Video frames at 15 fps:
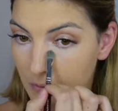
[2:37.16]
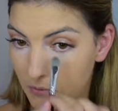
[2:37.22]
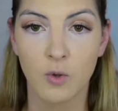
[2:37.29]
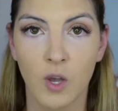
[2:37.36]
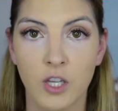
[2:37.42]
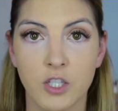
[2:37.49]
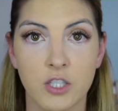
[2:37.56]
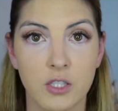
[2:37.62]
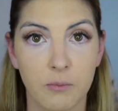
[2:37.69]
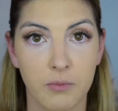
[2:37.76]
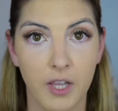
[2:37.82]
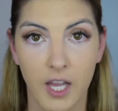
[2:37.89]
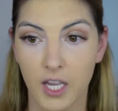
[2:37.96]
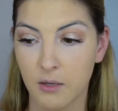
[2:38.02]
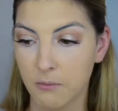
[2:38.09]
So I just
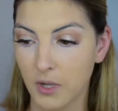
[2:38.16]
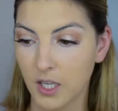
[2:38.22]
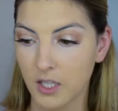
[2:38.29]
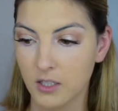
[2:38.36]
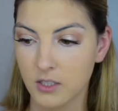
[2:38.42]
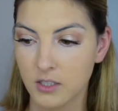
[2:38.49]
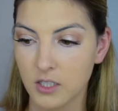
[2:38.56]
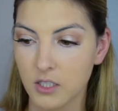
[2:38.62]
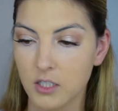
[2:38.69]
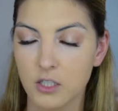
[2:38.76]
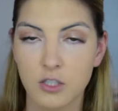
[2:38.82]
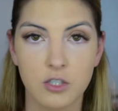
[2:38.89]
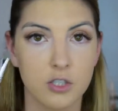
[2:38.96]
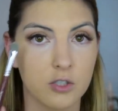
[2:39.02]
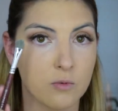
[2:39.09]
applied my
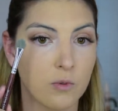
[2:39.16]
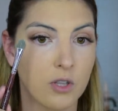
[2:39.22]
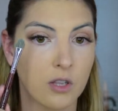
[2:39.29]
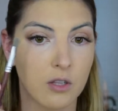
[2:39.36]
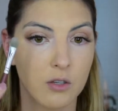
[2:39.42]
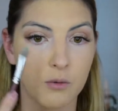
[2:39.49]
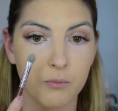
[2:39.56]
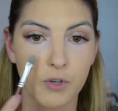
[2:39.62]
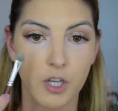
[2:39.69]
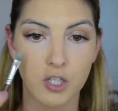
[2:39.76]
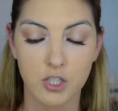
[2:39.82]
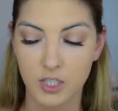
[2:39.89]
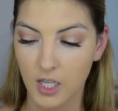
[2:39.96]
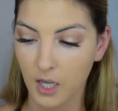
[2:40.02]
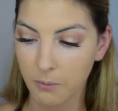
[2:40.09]
concealer just with a little
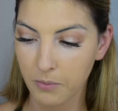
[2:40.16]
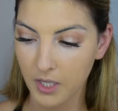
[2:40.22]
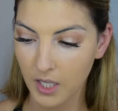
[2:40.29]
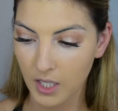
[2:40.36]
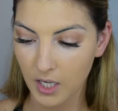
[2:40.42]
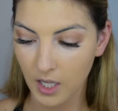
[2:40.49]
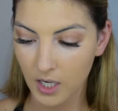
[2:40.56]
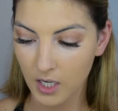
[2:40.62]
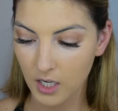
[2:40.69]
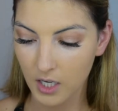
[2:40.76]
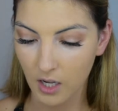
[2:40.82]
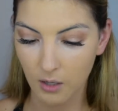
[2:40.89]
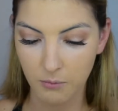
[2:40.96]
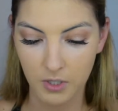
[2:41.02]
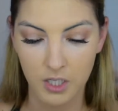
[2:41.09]
brush, tapping it in, and
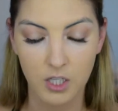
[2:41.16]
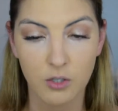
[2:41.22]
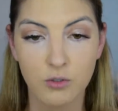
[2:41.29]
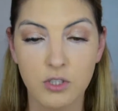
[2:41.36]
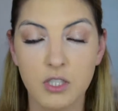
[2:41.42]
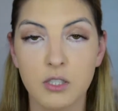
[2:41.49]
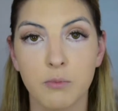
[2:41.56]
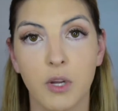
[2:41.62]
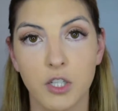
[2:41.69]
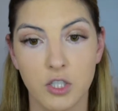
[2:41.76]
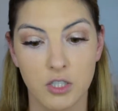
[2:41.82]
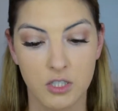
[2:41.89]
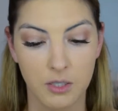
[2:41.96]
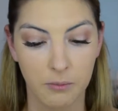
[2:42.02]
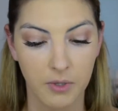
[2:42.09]
now I'm going to use the
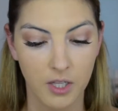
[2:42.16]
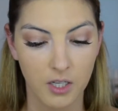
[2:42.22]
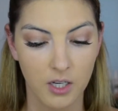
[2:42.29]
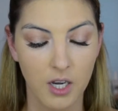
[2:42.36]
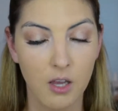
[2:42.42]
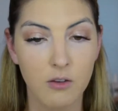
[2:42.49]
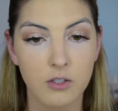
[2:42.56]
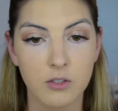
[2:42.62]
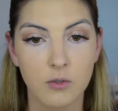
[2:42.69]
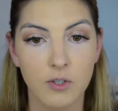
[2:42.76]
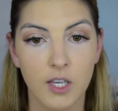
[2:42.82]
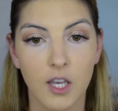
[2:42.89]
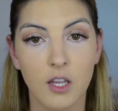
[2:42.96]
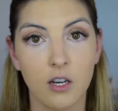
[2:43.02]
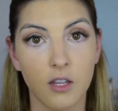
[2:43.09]
sponges to blend it out. So
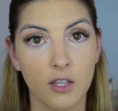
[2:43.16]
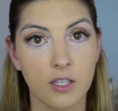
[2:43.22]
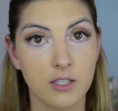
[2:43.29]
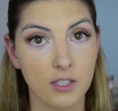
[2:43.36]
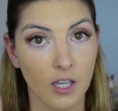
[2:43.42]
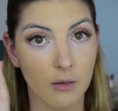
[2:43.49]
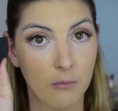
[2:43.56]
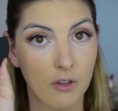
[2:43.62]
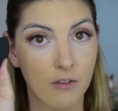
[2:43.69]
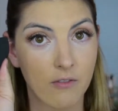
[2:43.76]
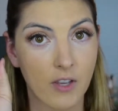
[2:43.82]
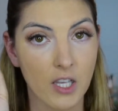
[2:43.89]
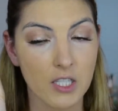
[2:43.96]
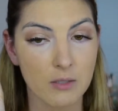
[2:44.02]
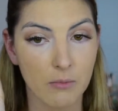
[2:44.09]
again, on this side of my
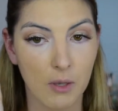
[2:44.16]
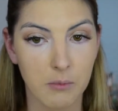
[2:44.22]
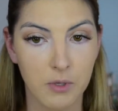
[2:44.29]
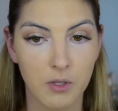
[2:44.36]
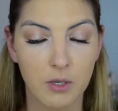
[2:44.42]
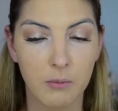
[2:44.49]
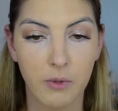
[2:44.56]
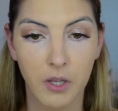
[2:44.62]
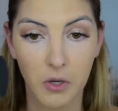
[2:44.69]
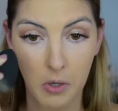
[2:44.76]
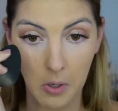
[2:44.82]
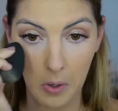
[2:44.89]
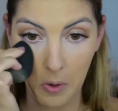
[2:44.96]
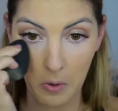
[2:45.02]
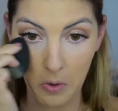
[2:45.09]
face, my Beauty
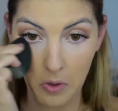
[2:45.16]
Blender.